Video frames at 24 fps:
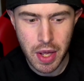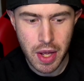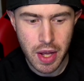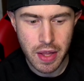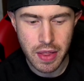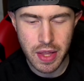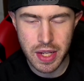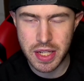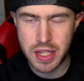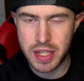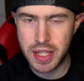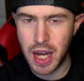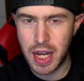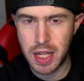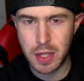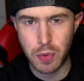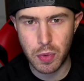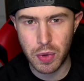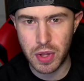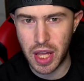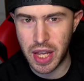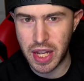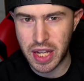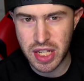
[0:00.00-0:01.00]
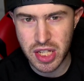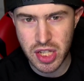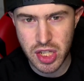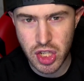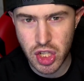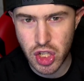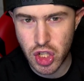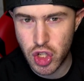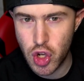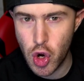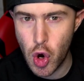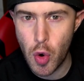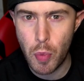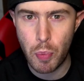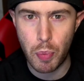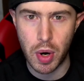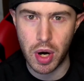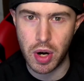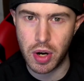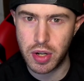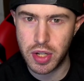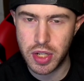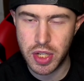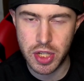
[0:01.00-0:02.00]
the sites were like
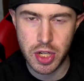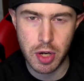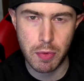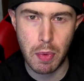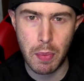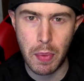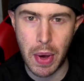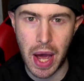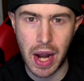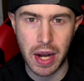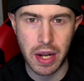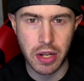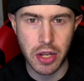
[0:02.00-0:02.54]
super bad.